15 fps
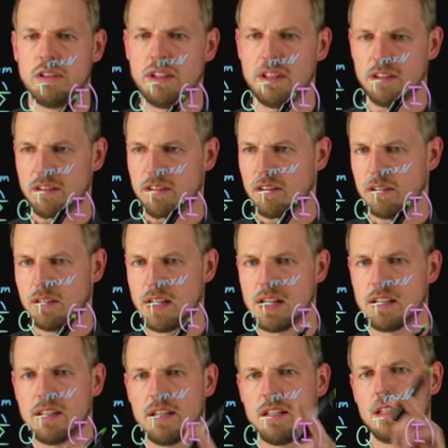this
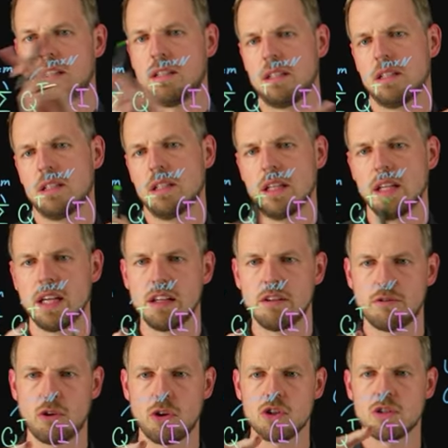and then
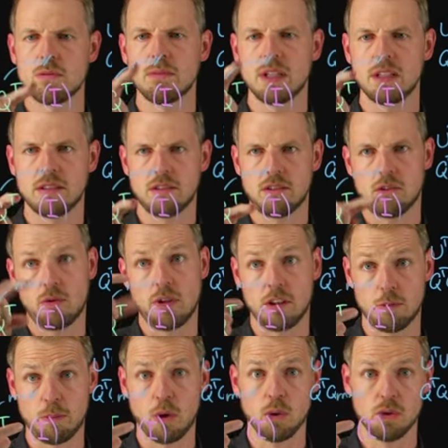inversion means
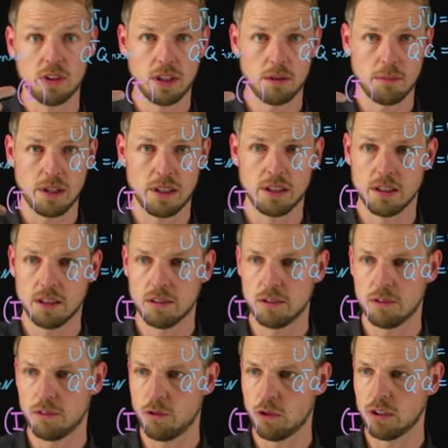transposing by these
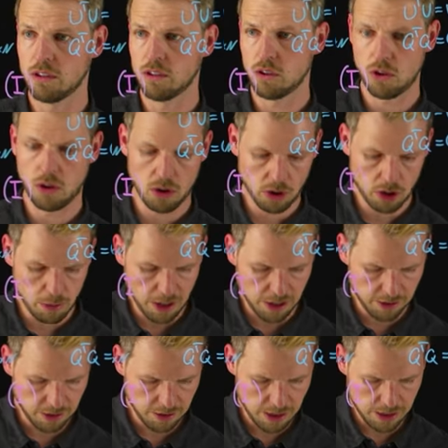for these orthogonal
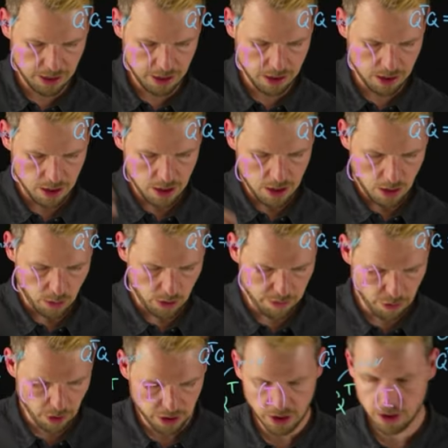bases and then
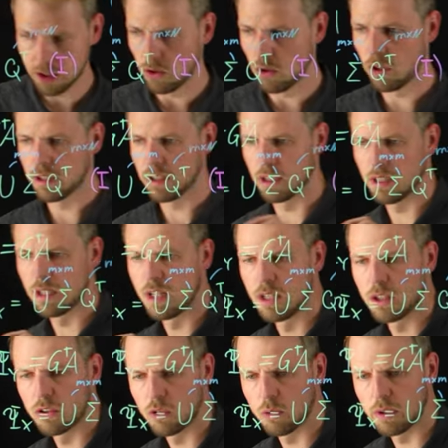reverting the order.
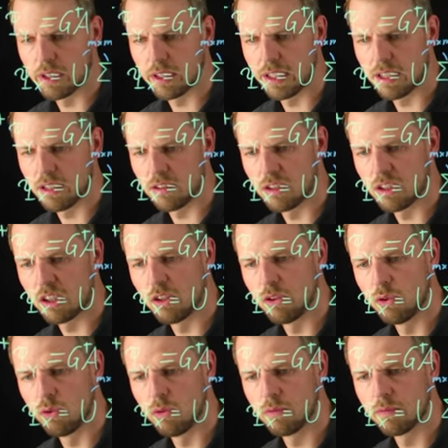So what I get is
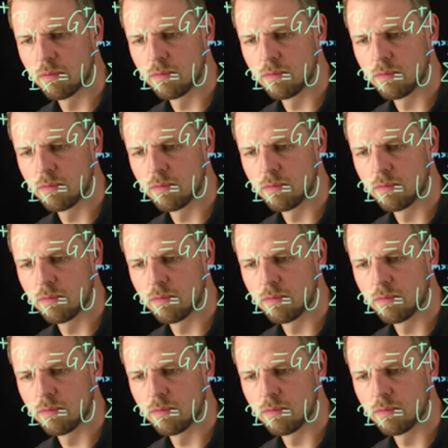q